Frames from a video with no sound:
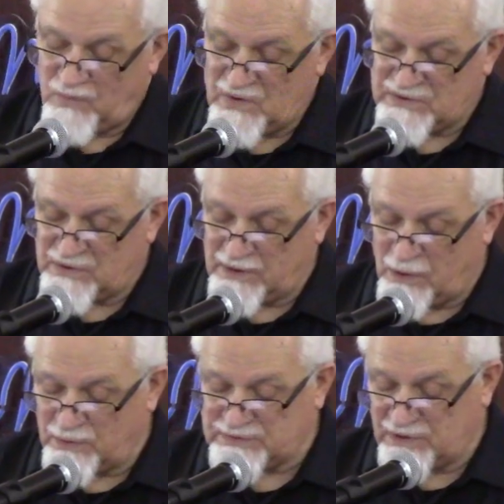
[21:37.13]
so they
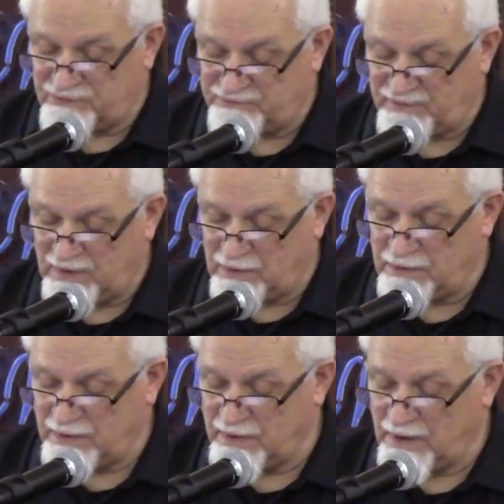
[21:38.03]
also
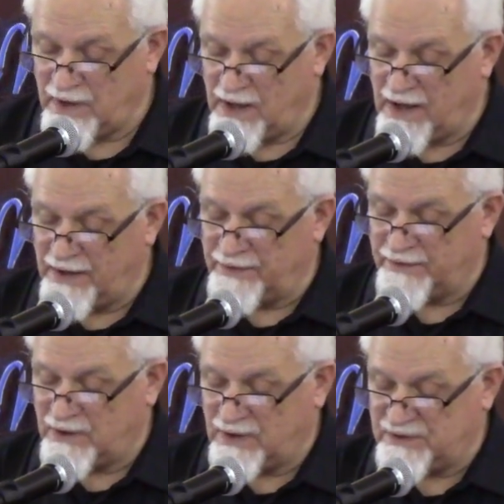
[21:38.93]
fell
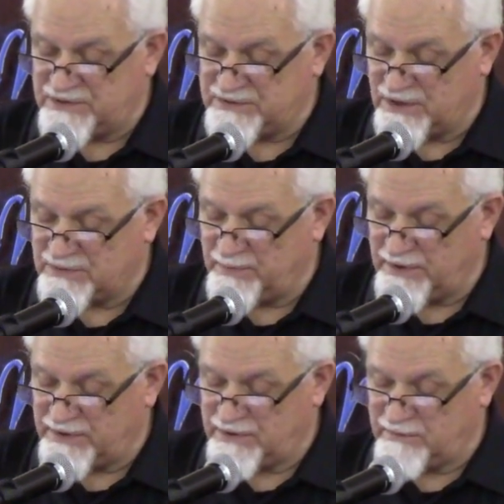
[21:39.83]
under God's judgment.